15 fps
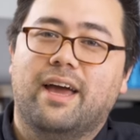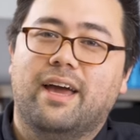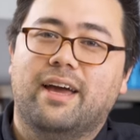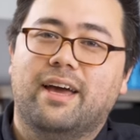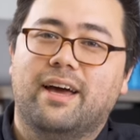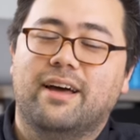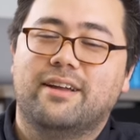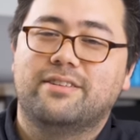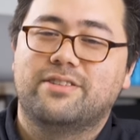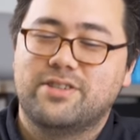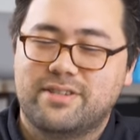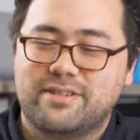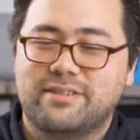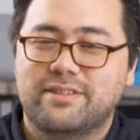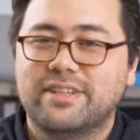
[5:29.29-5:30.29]
and
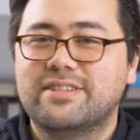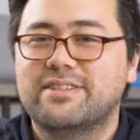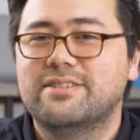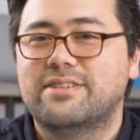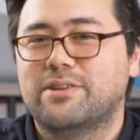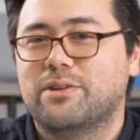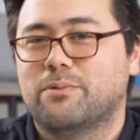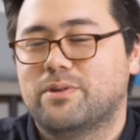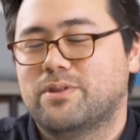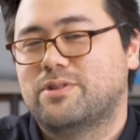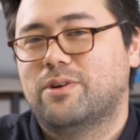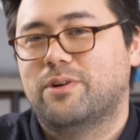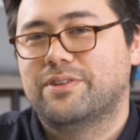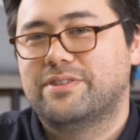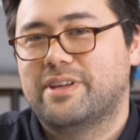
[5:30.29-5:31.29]
just listen to the
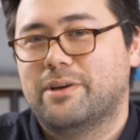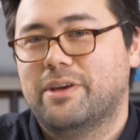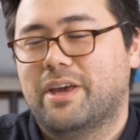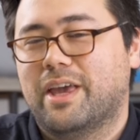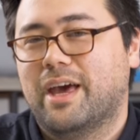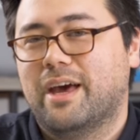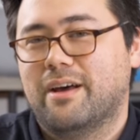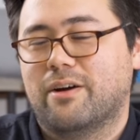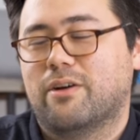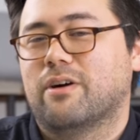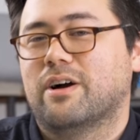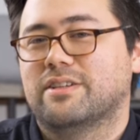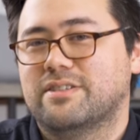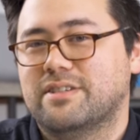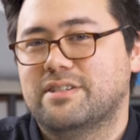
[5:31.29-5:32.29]
results that you get
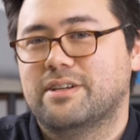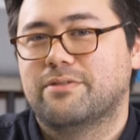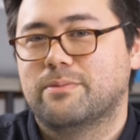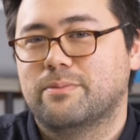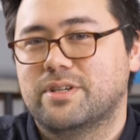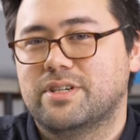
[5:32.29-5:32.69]
across these different